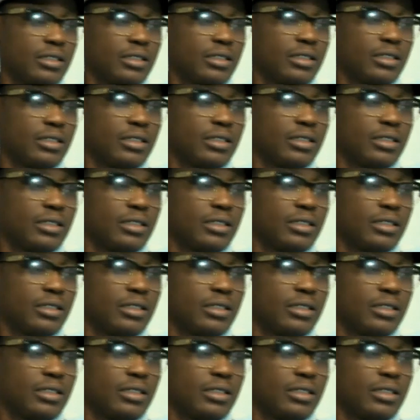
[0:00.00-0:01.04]

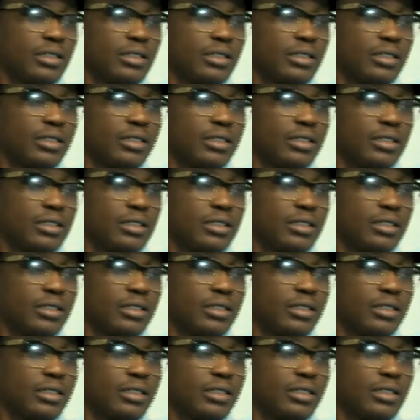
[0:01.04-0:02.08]

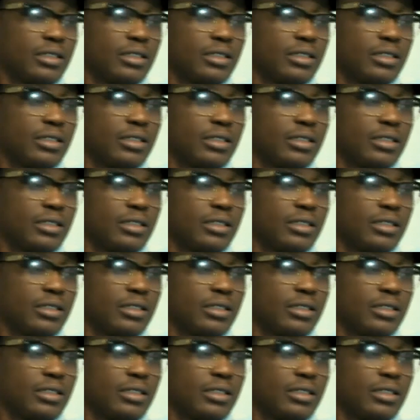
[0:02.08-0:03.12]

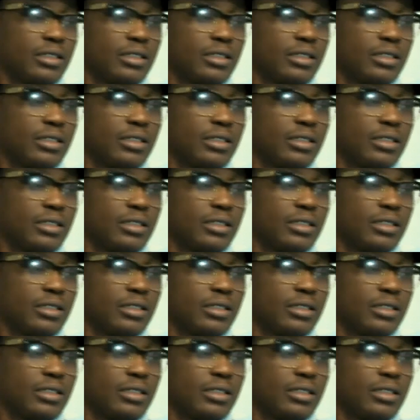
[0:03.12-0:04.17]

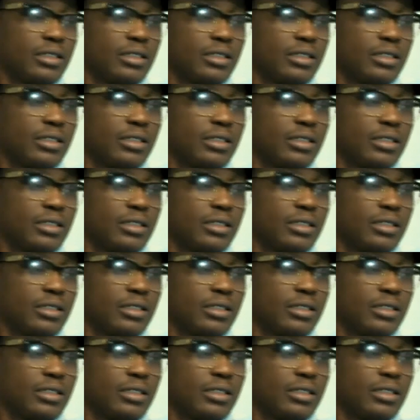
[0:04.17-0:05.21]

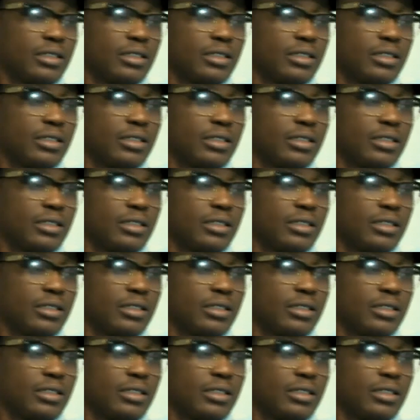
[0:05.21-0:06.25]

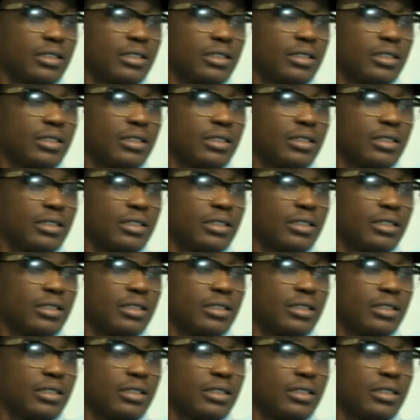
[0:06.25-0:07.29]

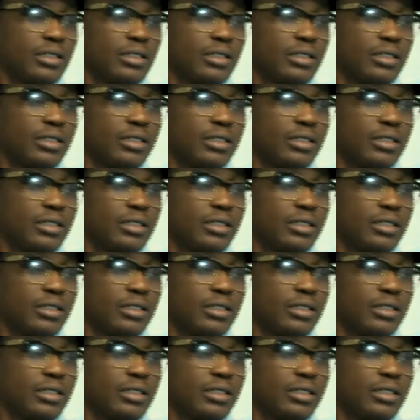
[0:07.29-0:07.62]
(no one is talking)